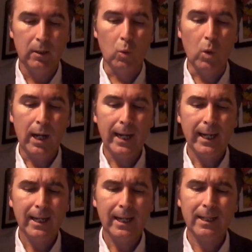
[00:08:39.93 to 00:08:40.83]

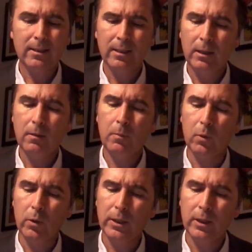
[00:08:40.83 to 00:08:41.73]
Why is it
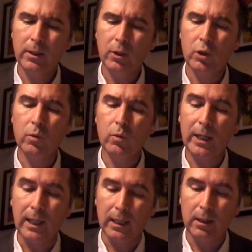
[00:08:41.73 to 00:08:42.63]
important to
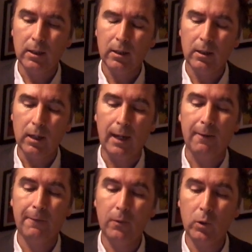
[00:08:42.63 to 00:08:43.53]
read a
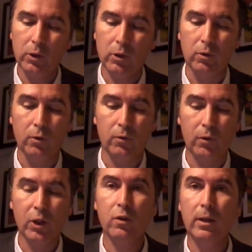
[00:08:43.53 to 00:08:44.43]
food's
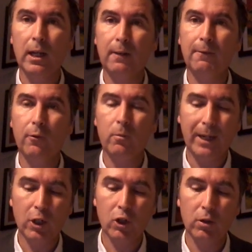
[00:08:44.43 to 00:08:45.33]
nutritional
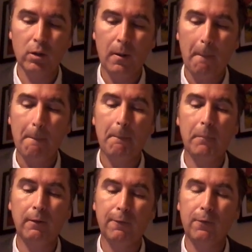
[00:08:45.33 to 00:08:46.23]
information
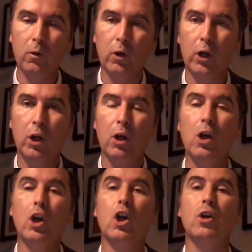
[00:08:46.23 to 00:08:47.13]
before
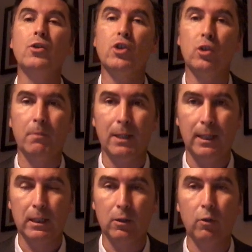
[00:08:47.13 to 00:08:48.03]
consuming
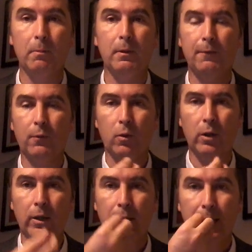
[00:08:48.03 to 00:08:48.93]
it or
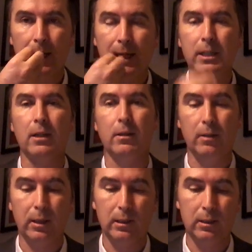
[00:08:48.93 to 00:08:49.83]
before eating
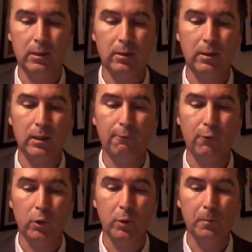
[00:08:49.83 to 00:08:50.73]
this
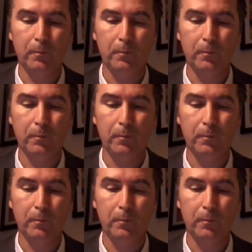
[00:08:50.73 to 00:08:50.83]
food?